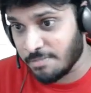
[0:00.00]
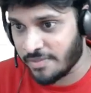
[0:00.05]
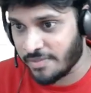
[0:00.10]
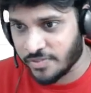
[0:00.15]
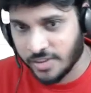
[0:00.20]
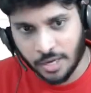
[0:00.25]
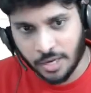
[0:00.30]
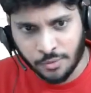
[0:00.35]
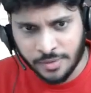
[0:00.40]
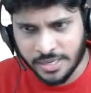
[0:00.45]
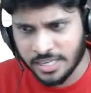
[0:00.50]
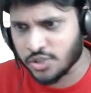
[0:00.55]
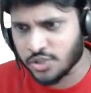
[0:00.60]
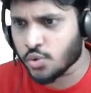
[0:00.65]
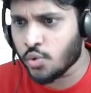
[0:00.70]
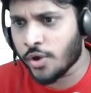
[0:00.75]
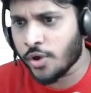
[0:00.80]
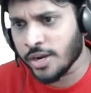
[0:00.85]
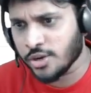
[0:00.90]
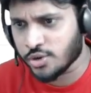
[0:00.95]
month now it is
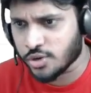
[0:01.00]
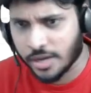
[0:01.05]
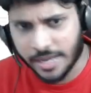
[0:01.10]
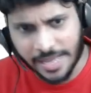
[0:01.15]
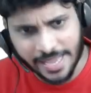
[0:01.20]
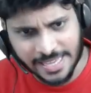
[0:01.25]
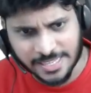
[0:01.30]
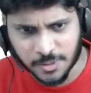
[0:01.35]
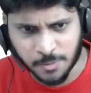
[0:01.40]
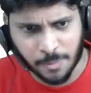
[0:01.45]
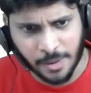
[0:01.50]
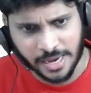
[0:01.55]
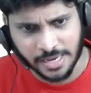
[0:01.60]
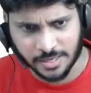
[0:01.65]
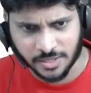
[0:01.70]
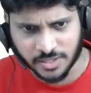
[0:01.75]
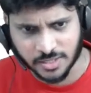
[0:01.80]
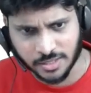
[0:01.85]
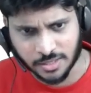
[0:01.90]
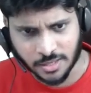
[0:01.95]
going to expire,
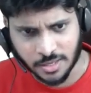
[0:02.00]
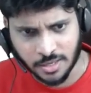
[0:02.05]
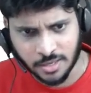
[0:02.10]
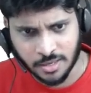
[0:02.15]
sir.